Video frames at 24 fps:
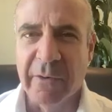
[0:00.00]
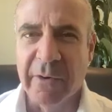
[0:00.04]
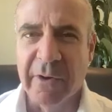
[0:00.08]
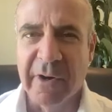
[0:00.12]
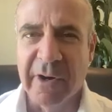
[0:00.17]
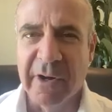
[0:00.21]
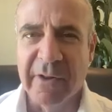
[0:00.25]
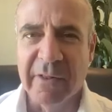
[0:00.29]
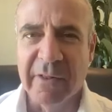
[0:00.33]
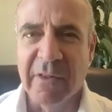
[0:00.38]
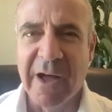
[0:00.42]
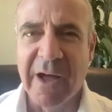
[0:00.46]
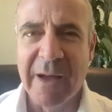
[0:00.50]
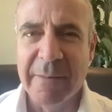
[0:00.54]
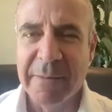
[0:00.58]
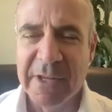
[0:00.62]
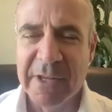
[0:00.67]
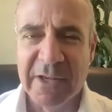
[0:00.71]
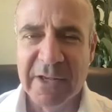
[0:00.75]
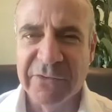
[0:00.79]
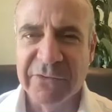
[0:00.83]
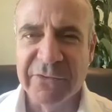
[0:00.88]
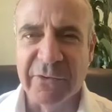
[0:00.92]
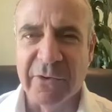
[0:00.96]
or a
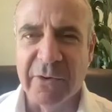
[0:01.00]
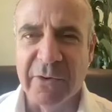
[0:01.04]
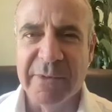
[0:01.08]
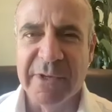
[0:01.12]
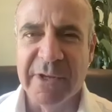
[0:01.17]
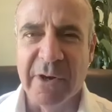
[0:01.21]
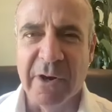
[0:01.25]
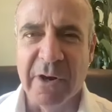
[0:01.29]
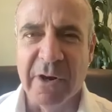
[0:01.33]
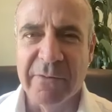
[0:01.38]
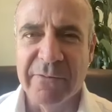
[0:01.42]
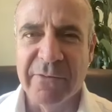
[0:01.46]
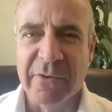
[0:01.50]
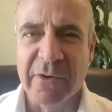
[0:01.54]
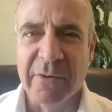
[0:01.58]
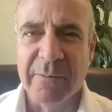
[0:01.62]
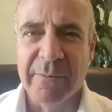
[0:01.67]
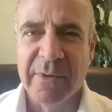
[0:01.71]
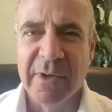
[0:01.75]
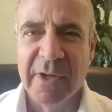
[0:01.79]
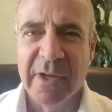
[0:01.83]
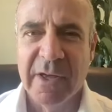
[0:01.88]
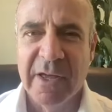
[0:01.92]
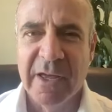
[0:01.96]
lobbyist or a PR
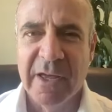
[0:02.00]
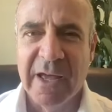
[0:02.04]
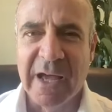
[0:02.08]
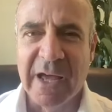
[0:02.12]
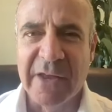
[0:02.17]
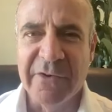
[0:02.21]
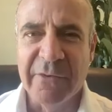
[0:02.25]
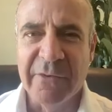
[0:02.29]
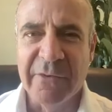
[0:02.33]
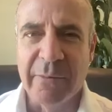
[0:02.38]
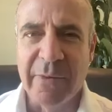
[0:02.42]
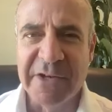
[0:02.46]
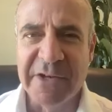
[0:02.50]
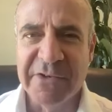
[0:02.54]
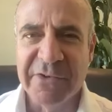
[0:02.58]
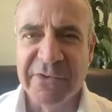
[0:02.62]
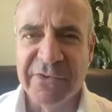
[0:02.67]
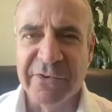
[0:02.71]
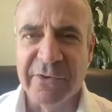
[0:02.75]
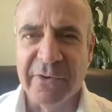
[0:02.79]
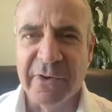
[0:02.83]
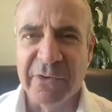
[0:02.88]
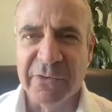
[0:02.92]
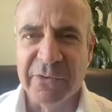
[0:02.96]
firm had to
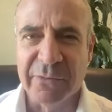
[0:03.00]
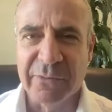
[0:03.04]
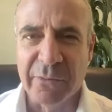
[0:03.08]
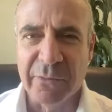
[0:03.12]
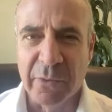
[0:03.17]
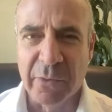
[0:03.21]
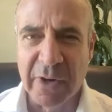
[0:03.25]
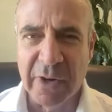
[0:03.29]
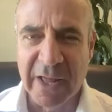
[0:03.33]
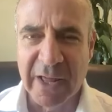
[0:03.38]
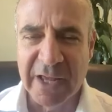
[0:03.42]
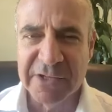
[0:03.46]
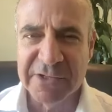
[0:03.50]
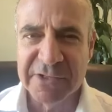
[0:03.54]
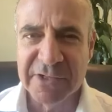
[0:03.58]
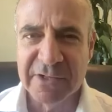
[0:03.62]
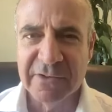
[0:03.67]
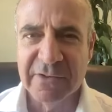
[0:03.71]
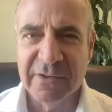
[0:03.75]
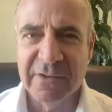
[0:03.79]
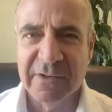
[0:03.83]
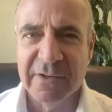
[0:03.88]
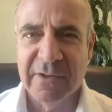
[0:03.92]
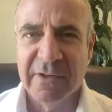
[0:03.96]
register as a foreign
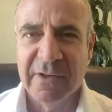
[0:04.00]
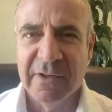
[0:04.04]
agent.